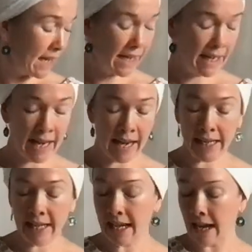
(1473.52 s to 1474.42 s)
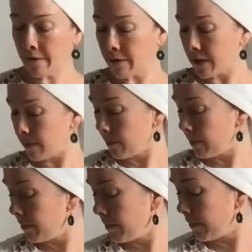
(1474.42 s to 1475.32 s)
Inhaling left,
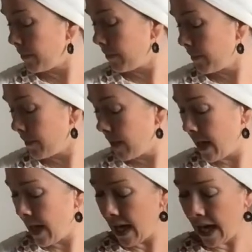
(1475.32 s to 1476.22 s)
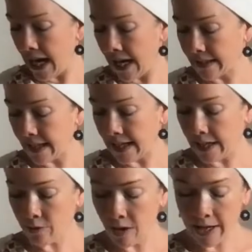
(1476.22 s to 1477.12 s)

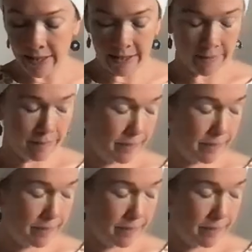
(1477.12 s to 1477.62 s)
exhaling right.